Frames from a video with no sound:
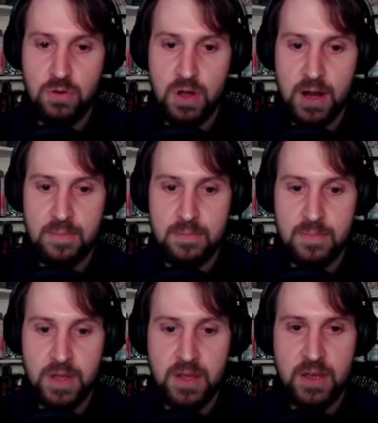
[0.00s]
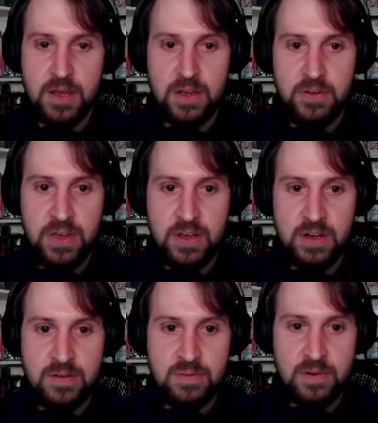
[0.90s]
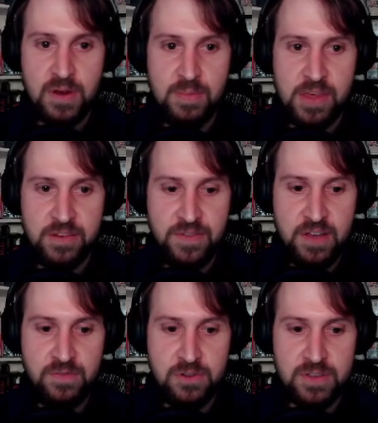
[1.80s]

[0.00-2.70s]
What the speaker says: All right, go here, grab the other Vikavolt.